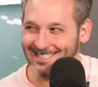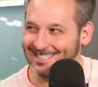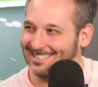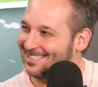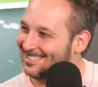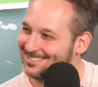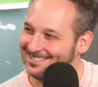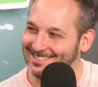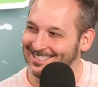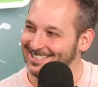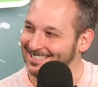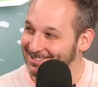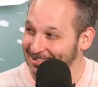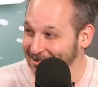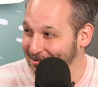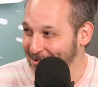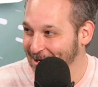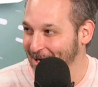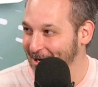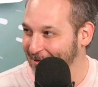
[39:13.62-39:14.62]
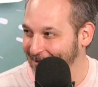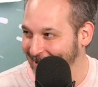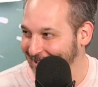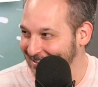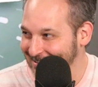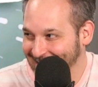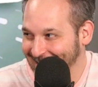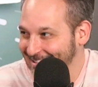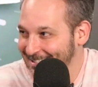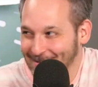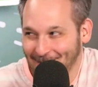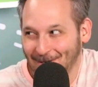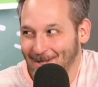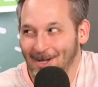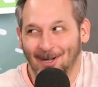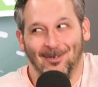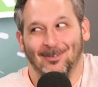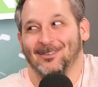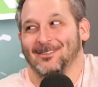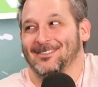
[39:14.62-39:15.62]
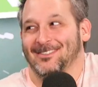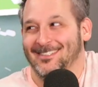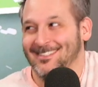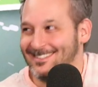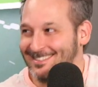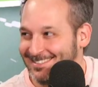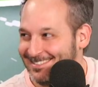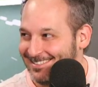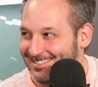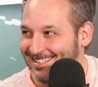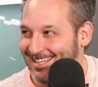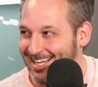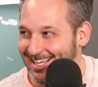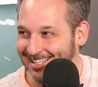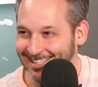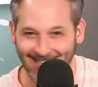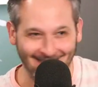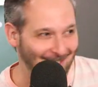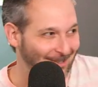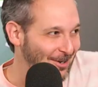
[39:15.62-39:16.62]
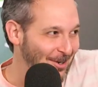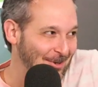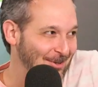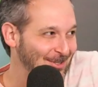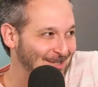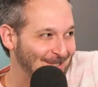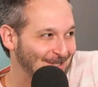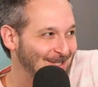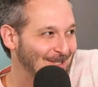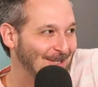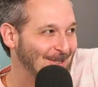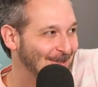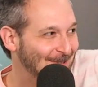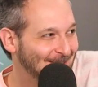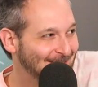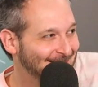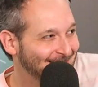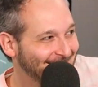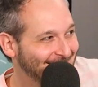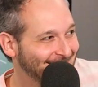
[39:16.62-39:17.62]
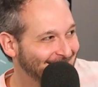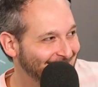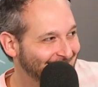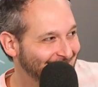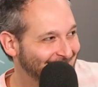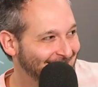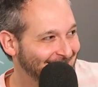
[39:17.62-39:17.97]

I don't know. I don't know what to do. I'm like